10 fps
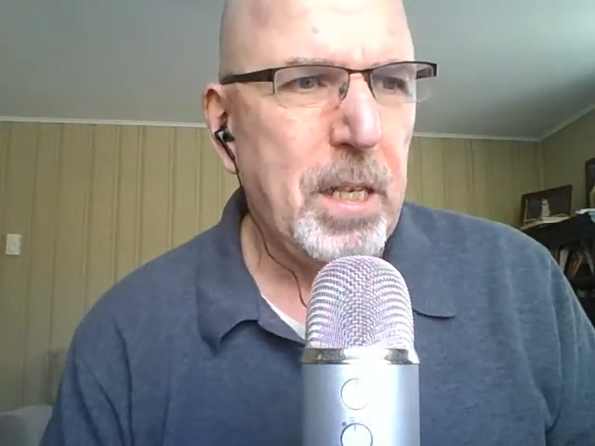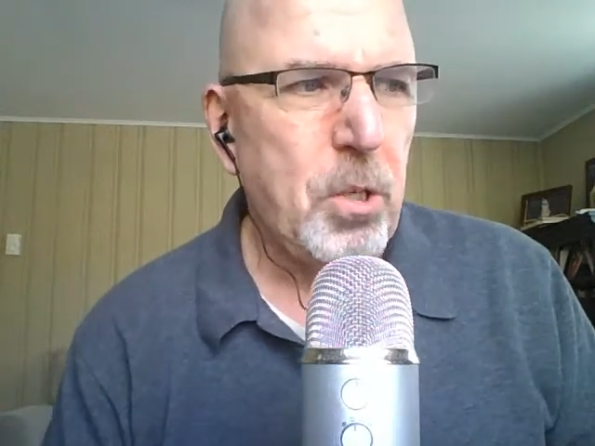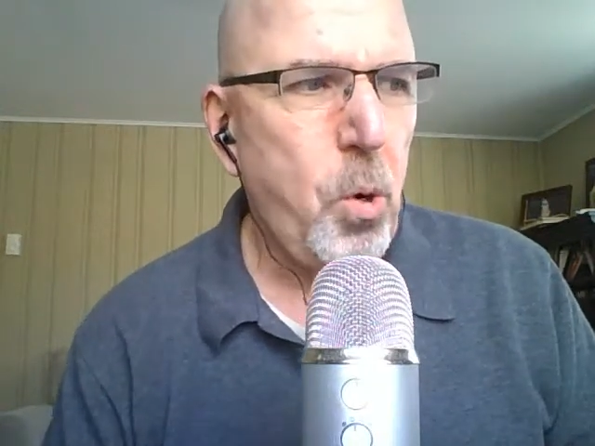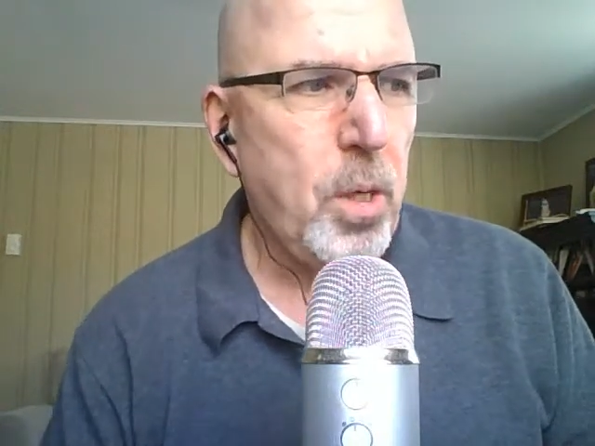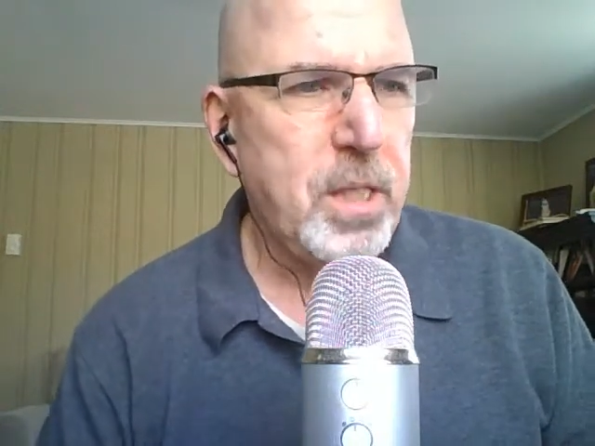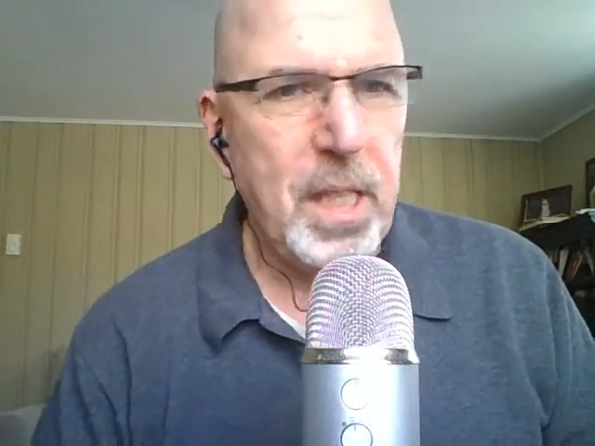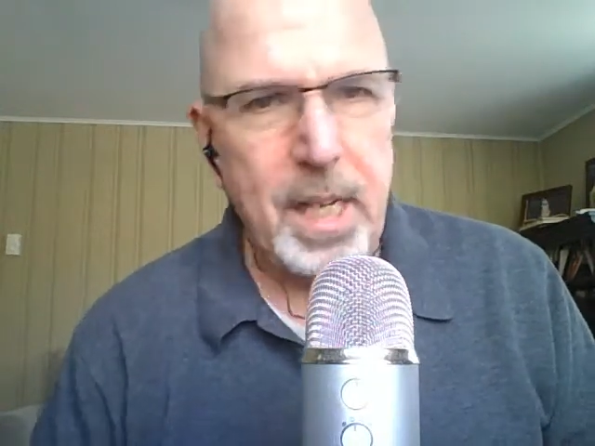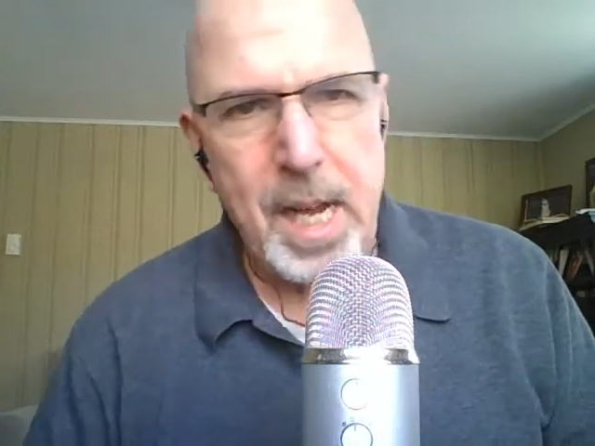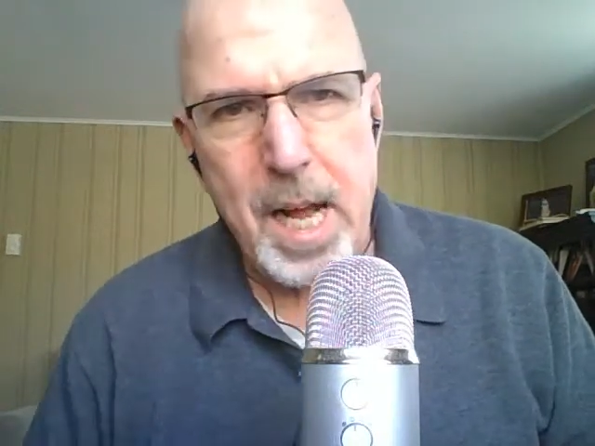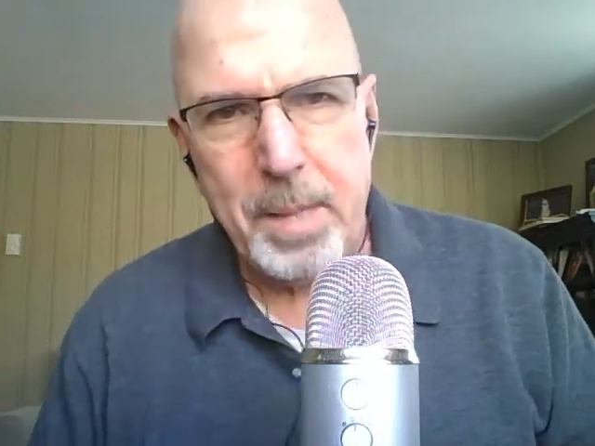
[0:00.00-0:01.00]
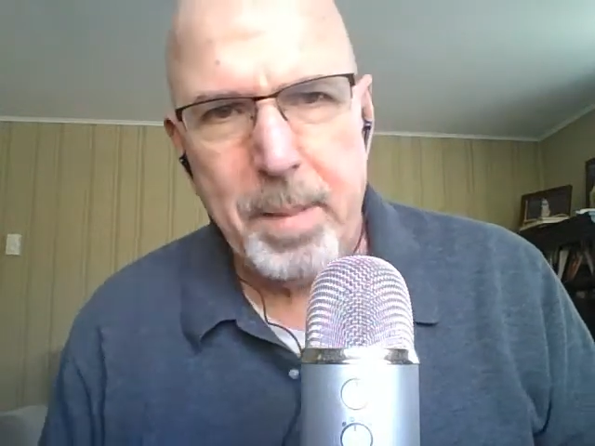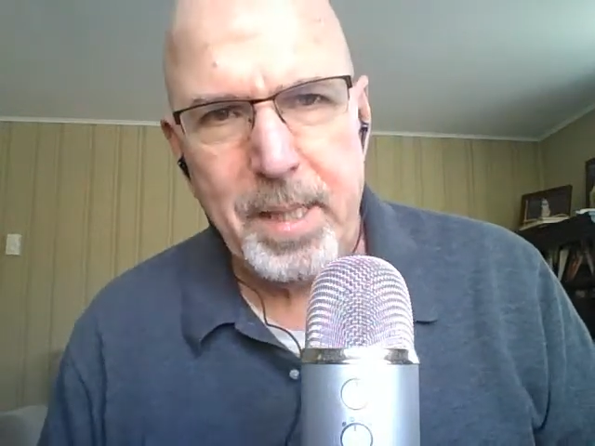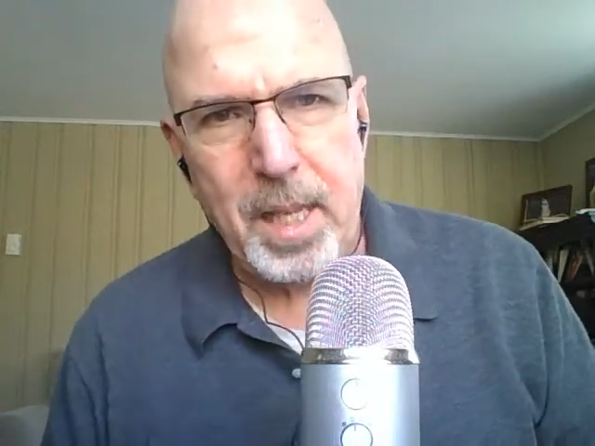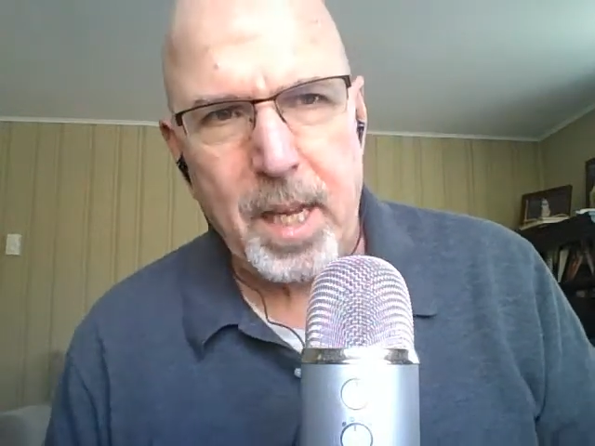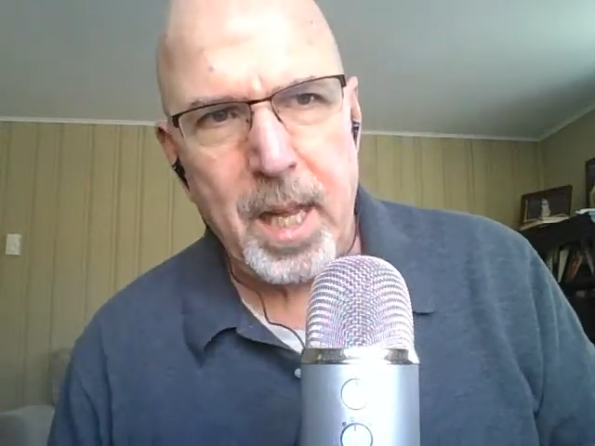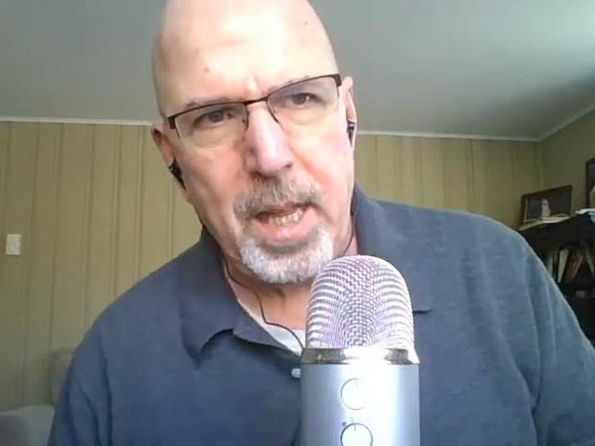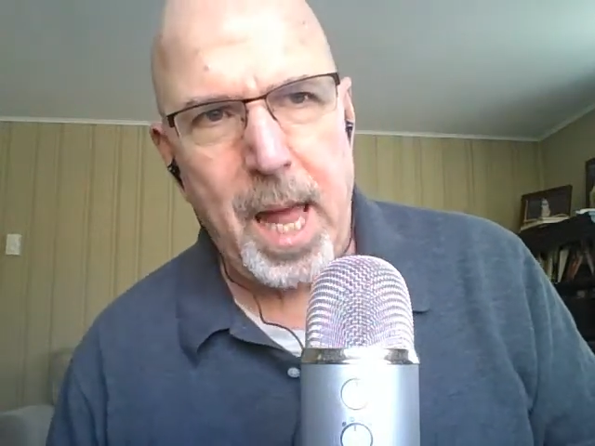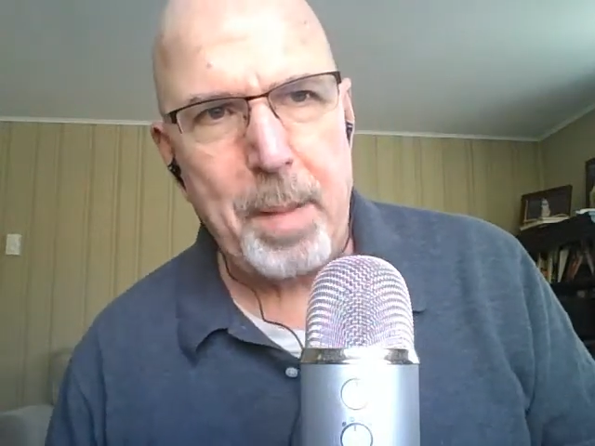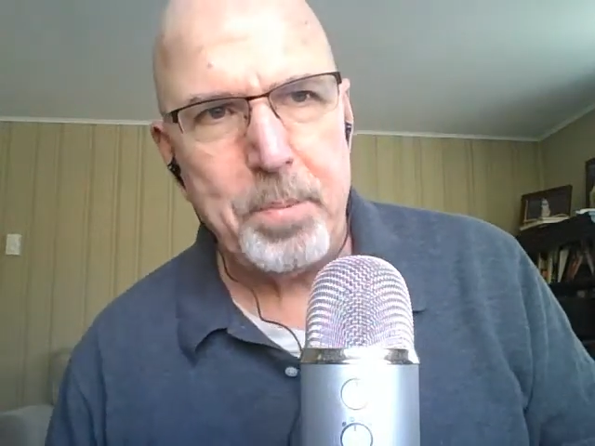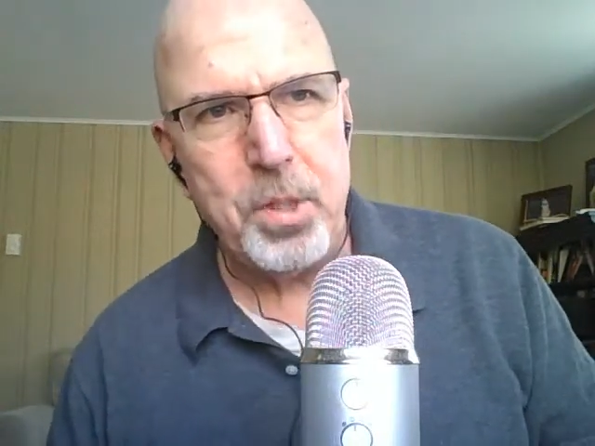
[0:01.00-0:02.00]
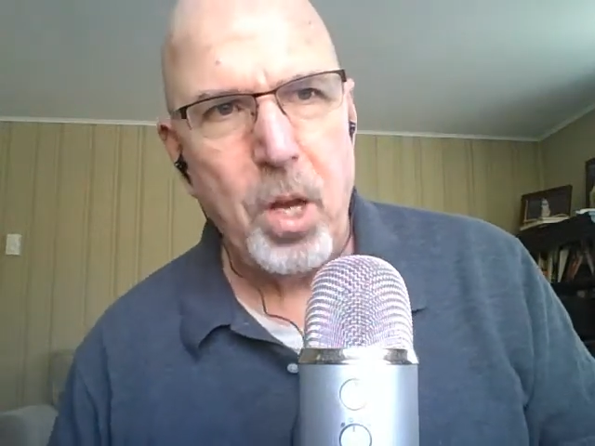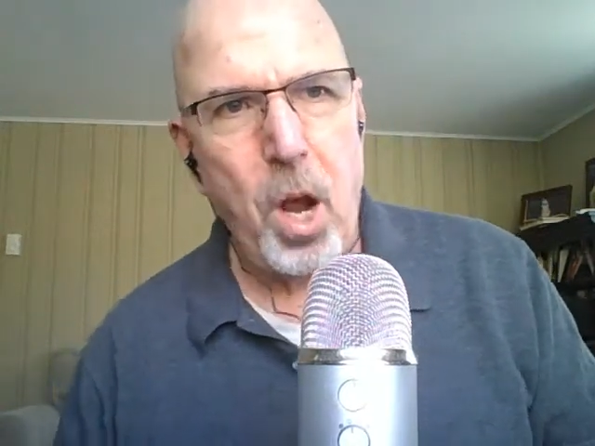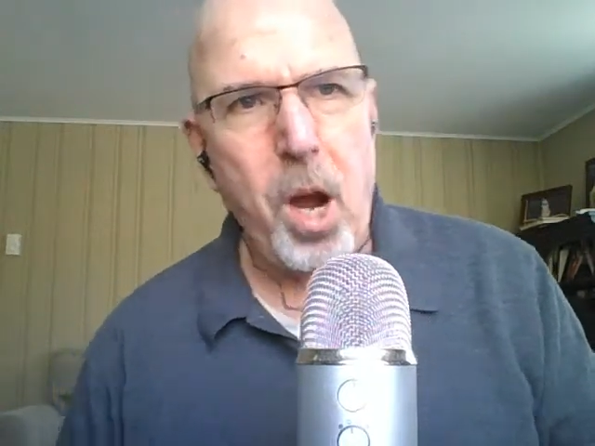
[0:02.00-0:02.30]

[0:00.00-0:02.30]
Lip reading: cause the economy to collapse